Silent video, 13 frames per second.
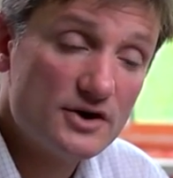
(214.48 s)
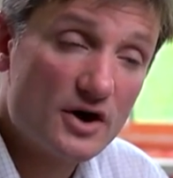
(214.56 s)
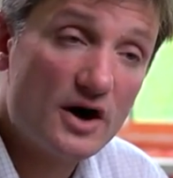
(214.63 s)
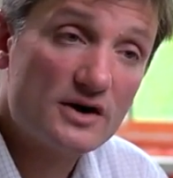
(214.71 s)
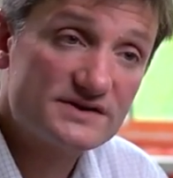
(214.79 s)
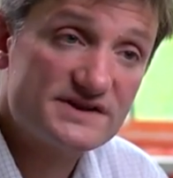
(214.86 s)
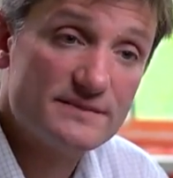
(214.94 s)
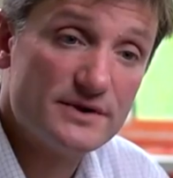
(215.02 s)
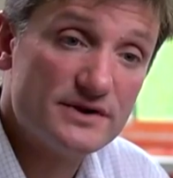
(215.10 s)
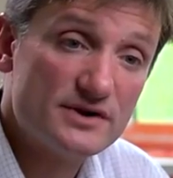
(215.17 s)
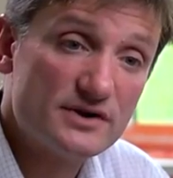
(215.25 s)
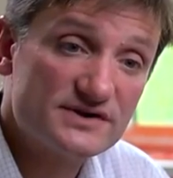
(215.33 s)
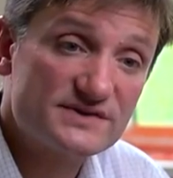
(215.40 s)
Your heart team
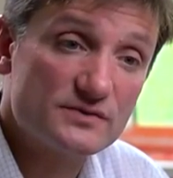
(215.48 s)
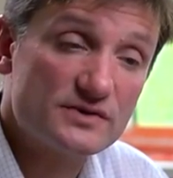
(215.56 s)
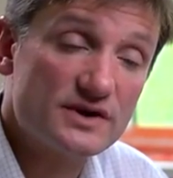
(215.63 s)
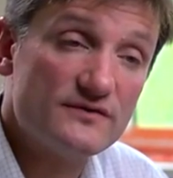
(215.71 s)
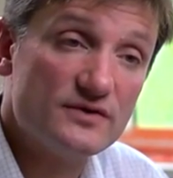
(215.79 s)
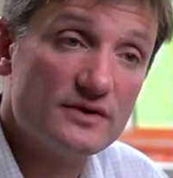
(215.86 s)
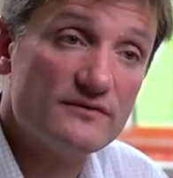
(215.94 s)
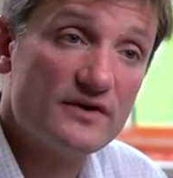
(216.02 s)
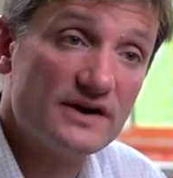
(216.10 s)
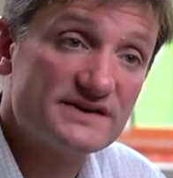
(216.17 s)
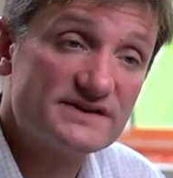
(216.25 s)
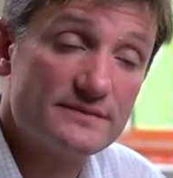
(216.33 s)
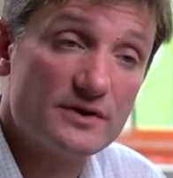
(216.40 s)
and nurse will give you
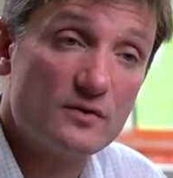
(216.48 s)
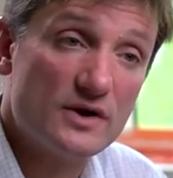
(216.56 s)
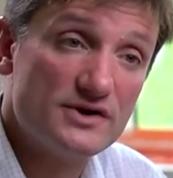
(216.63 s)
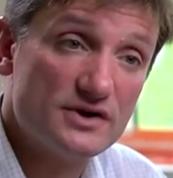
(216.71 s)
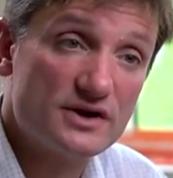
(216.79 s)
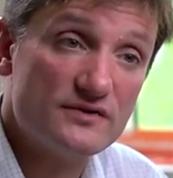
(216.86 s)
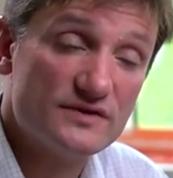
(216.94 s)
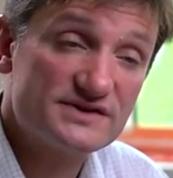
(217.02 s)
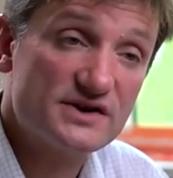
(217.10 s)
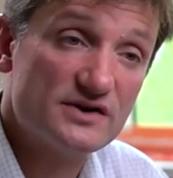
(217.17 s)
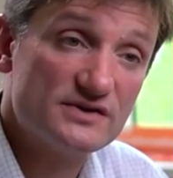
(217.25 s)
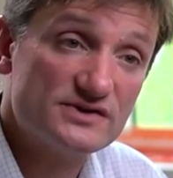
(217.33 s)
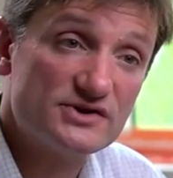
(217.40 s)
advice about when you can
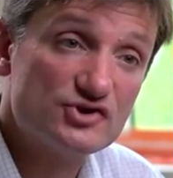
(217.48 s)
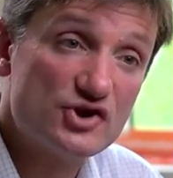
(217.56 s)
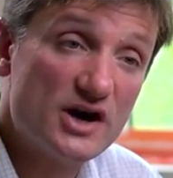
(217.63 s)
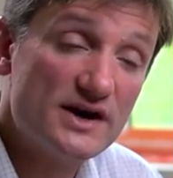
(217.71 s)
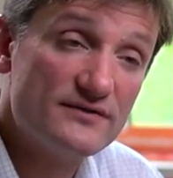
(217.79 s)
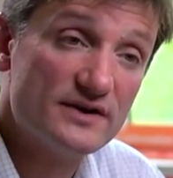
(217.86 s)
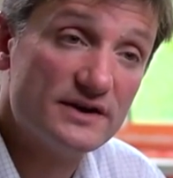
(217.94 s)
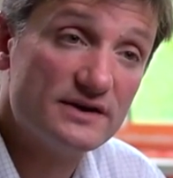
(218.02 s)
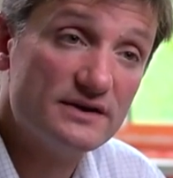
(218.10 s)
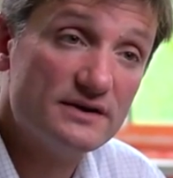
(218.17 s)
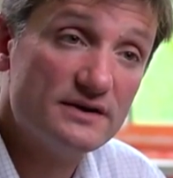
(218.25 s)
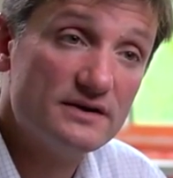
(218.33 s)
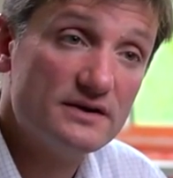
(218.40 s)
return to
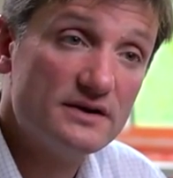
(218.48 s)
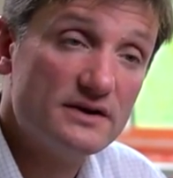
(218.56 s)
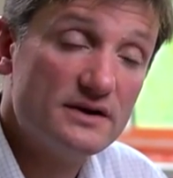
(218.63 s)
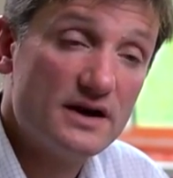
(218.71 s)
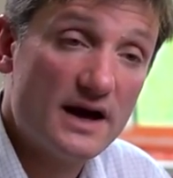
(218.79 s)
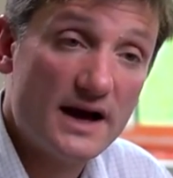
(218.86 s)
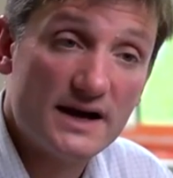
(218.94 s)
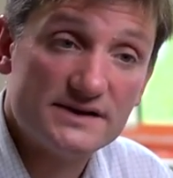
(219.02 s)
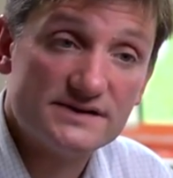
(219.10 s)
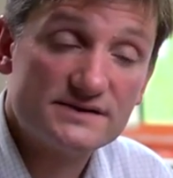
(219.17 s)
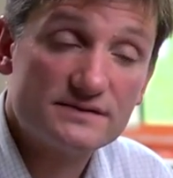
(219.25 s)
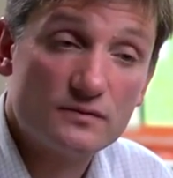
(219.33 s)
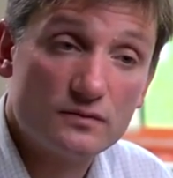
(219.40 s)
driving
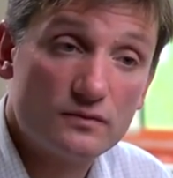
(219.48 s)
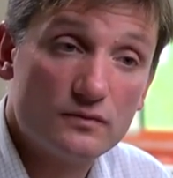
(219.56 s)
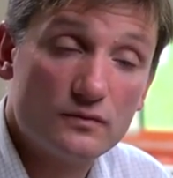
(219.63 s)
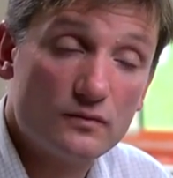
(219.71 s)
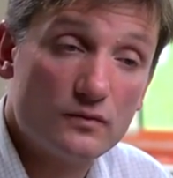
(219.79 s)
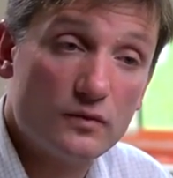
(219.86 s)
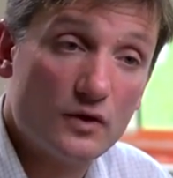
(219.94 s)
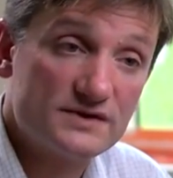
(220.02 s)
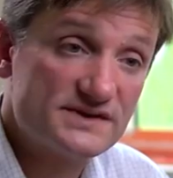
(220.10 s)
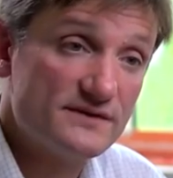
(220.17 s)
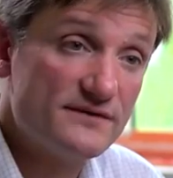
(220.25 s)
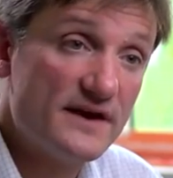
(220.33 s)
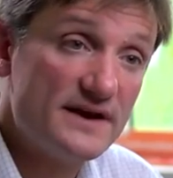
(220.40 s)
and
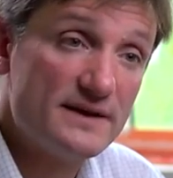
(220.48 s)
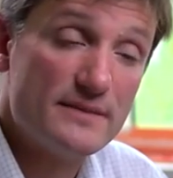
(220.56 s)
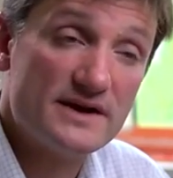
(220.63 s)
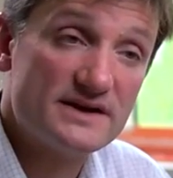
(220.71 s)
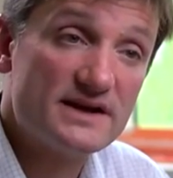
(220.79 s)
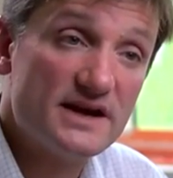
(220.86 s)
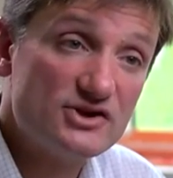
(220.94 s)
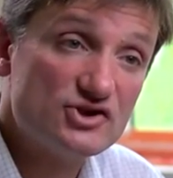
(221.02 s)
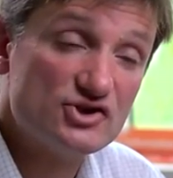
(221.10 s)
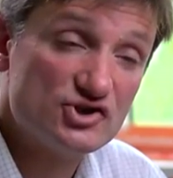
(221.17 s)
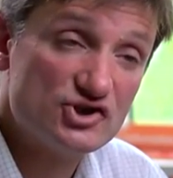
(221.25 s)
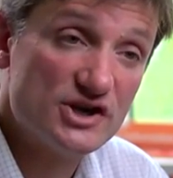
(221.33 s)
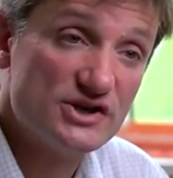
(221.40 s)
what, if any,
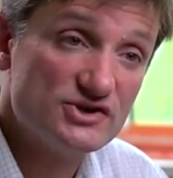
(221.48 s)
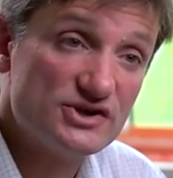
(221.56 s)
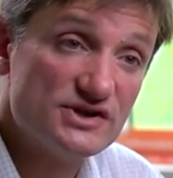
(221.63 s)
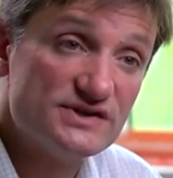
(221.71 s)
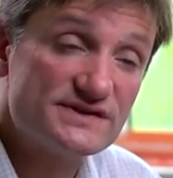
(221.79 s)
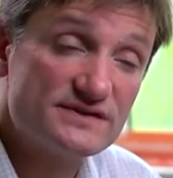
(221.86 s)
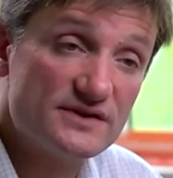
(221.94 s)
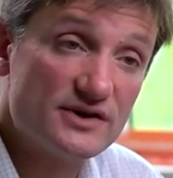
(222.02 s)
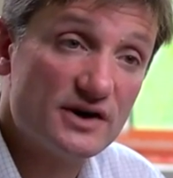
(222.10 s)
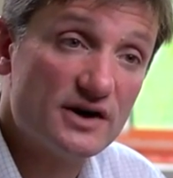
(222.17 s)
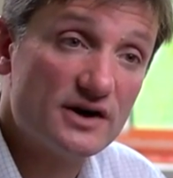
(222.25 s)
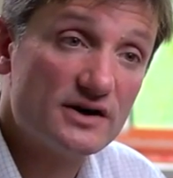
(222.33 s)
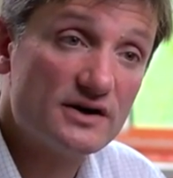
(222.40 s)
medication changes there
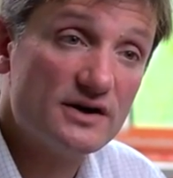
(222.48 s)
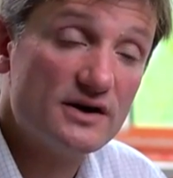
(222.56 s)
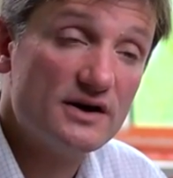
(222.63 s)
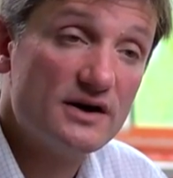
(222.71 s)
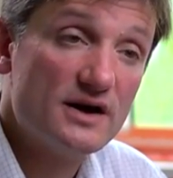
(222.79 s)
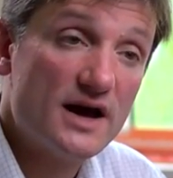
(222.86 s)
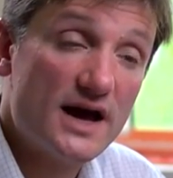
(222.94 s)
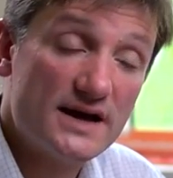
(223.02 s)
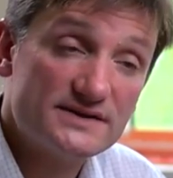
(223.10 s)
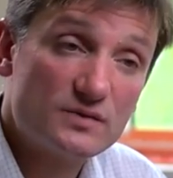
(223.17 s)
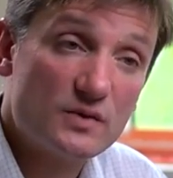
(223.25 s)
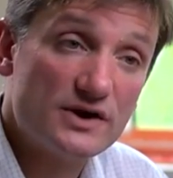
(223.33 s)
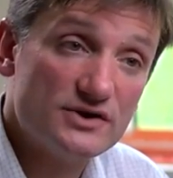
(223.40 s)
are,
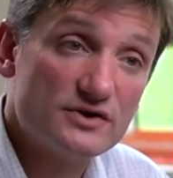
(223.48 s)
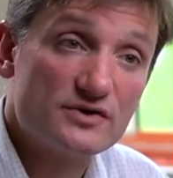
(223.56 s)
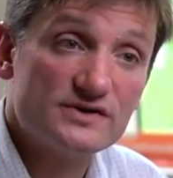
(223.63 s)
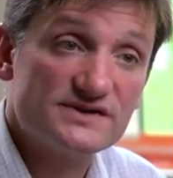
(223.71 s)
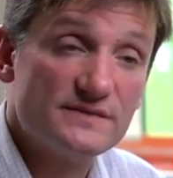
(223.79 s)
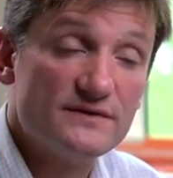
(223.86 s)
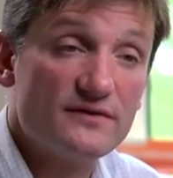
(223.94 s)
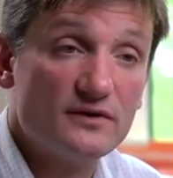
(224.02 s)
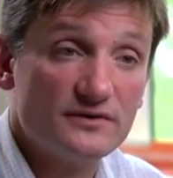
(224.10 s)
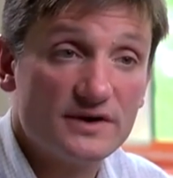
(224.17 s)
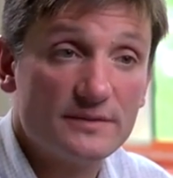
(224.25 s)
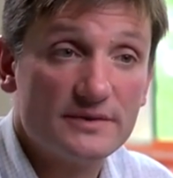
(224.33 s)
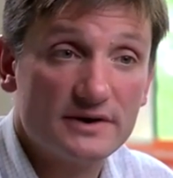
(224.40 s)
and when you're going to be
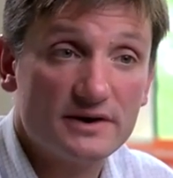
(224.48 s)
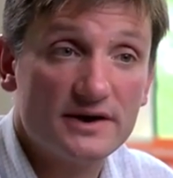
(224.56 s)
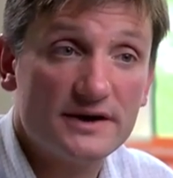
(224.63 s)
followed up in